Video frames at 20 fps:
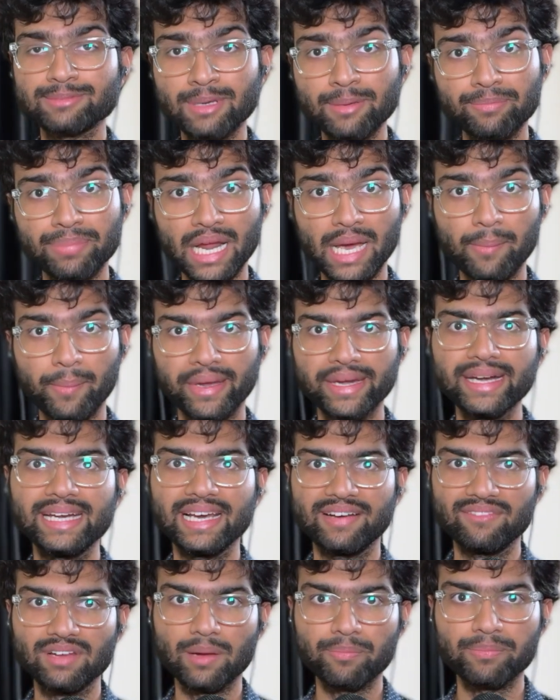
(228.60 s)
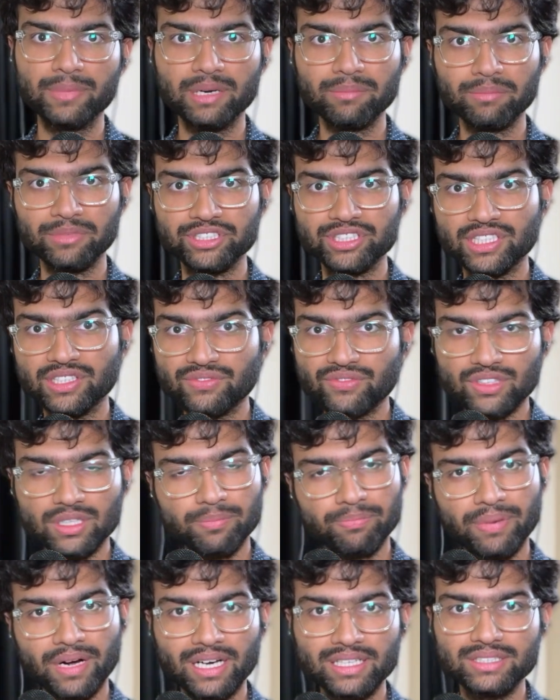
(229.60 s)
my primary development machine for the
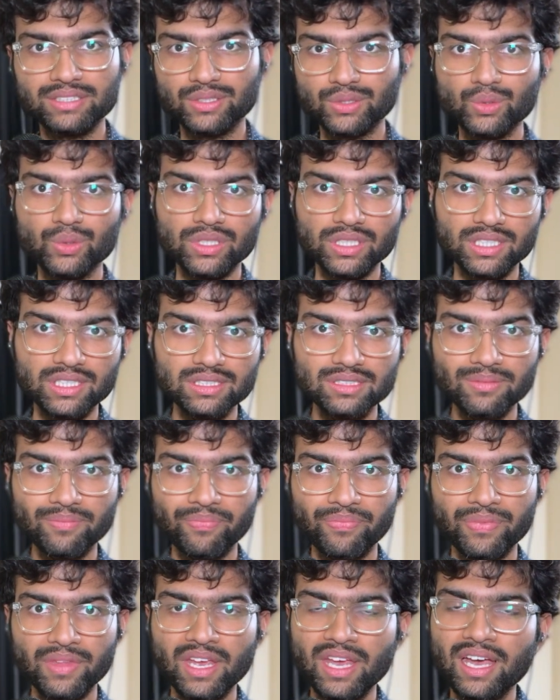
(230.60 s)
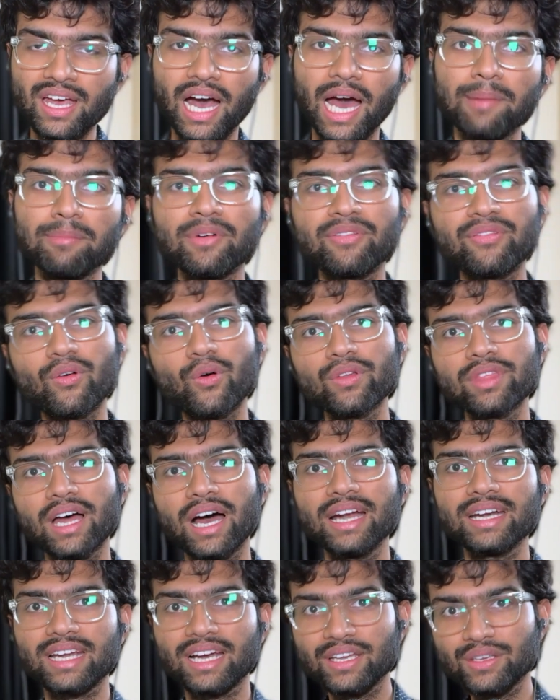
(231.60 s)
past 2 years. And before
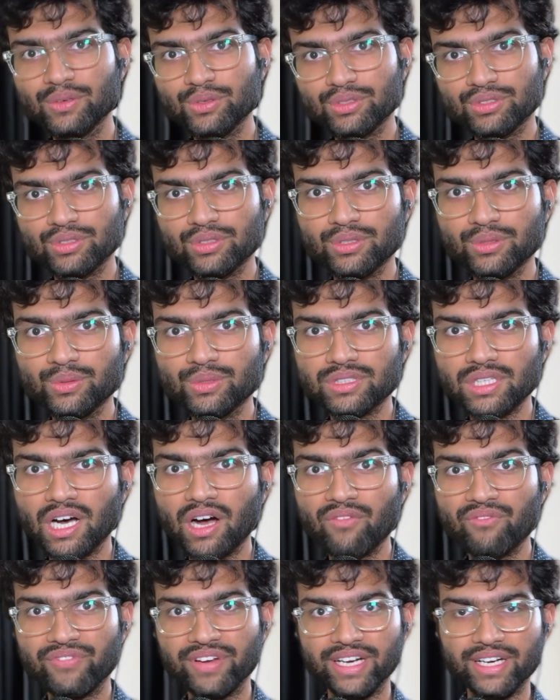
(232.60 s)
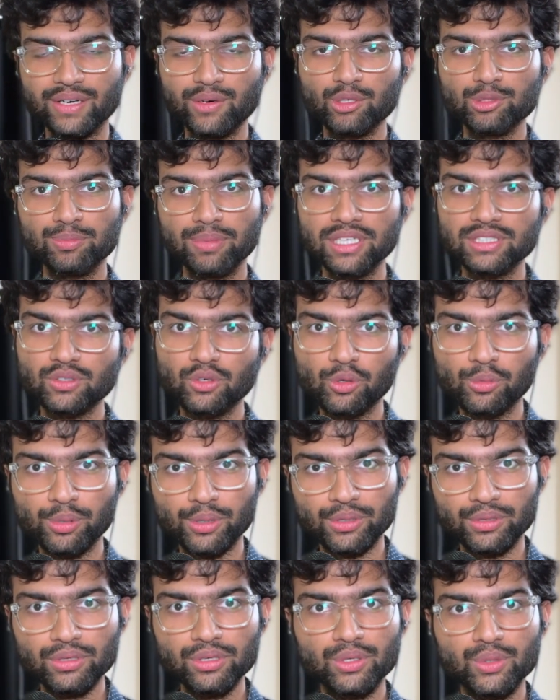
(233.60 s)
that, I used to use a Windows plus
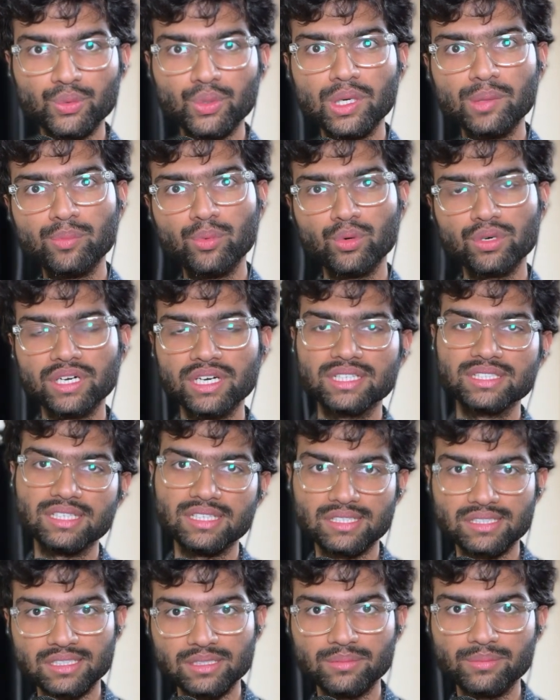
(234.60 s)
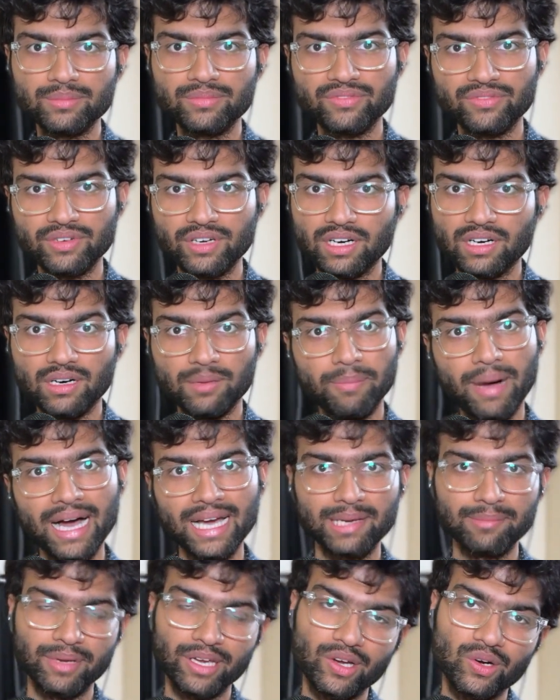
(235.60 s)
Ubuntu dual booted system back
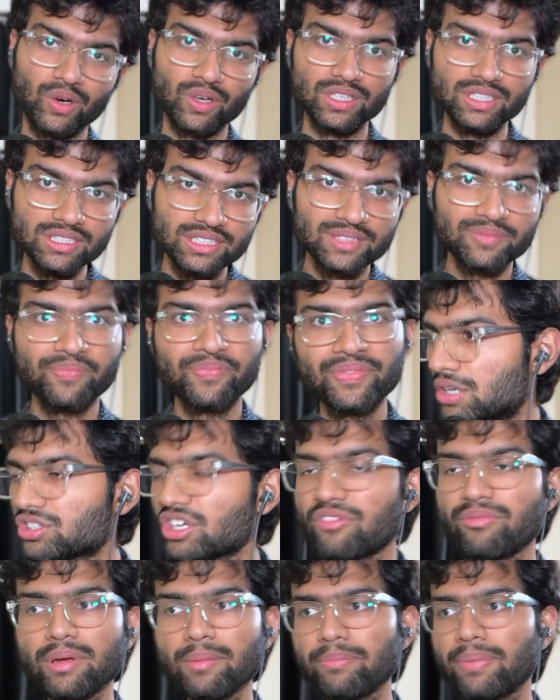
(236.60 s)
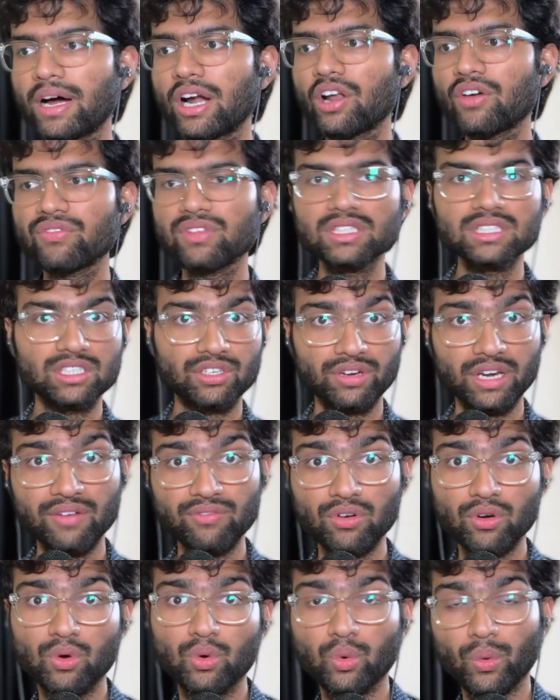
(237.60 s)
in my college. So I've been part of this train
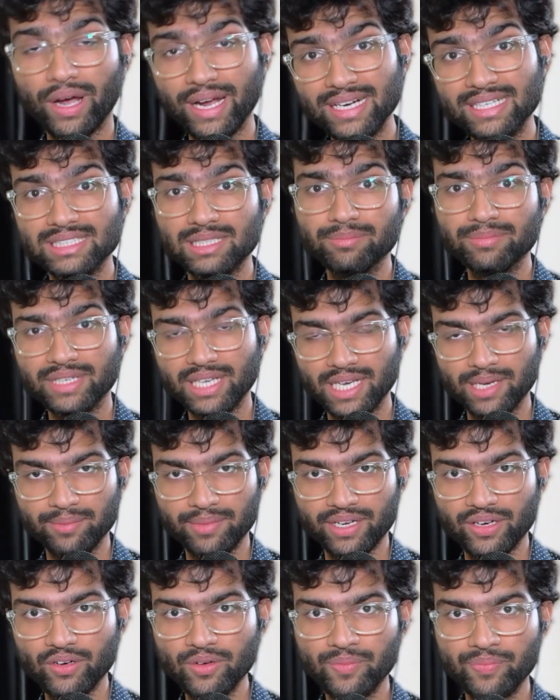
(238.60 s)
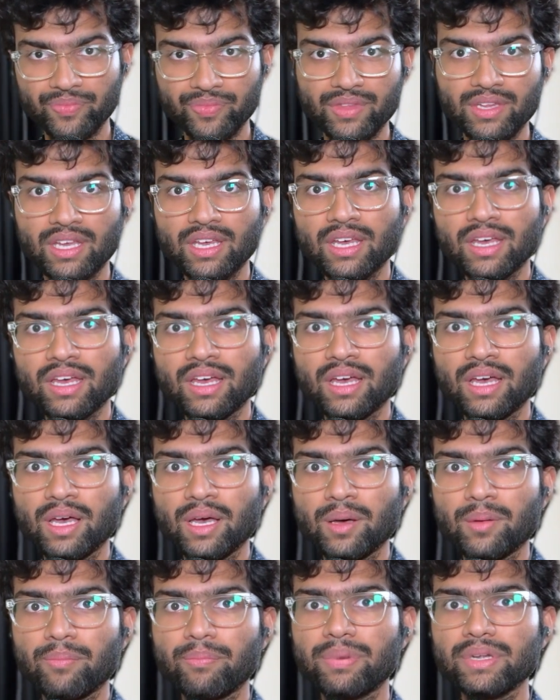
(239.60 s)
for quite some time now,
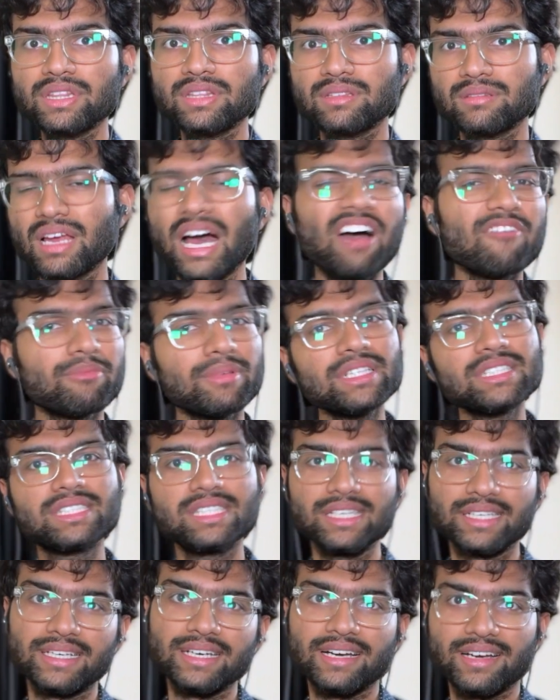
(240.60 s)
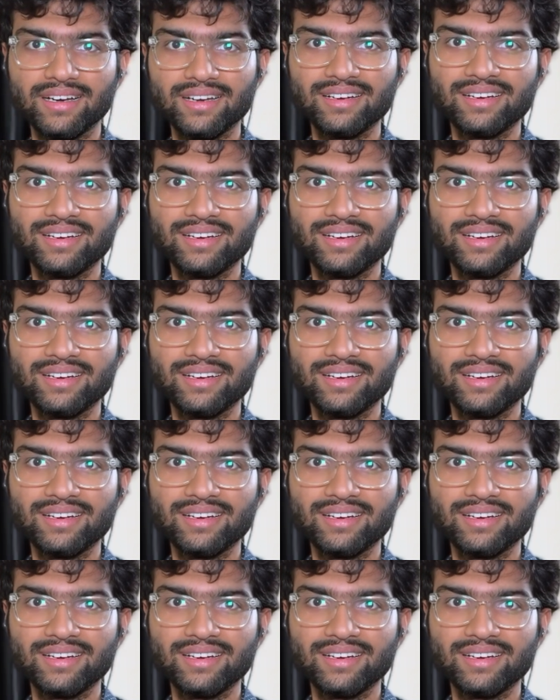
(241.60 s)
but I've been cheating.